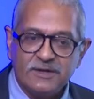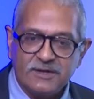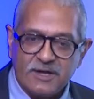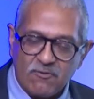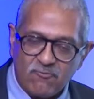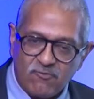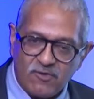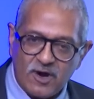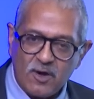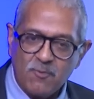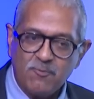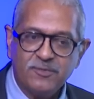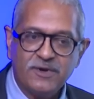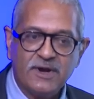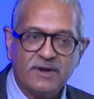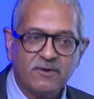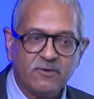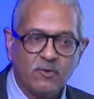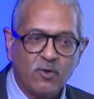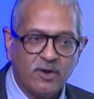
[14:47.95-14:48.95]

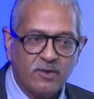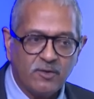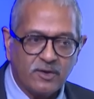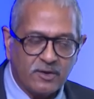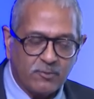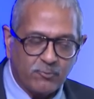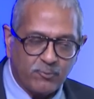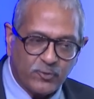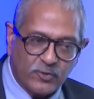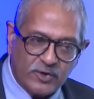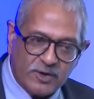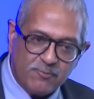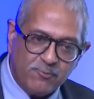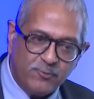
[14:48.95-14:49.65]
developed and